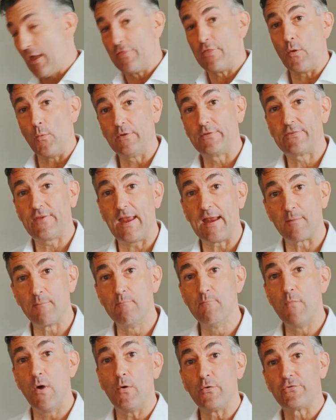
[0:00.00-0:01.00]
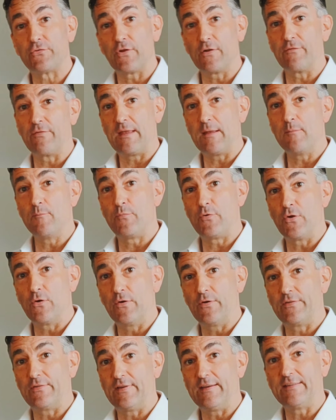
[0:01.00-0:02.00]
that will take most of the
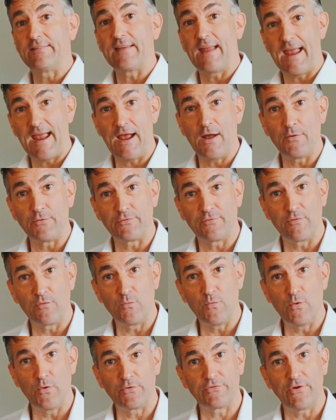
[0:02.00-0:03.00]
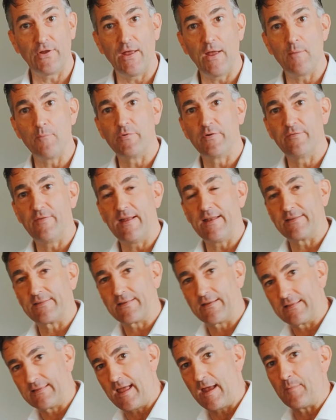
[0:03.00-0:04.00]
impurities out of the water and prevent
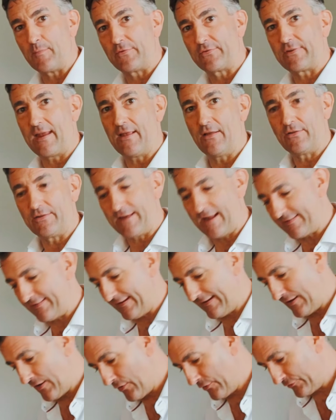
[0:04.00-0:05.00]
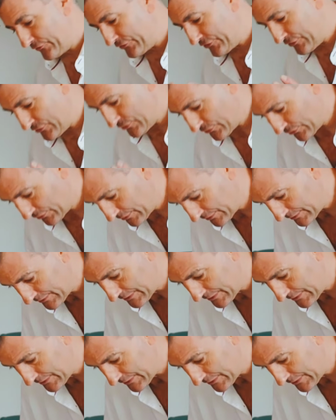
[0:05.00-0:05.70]
limescale getting onto your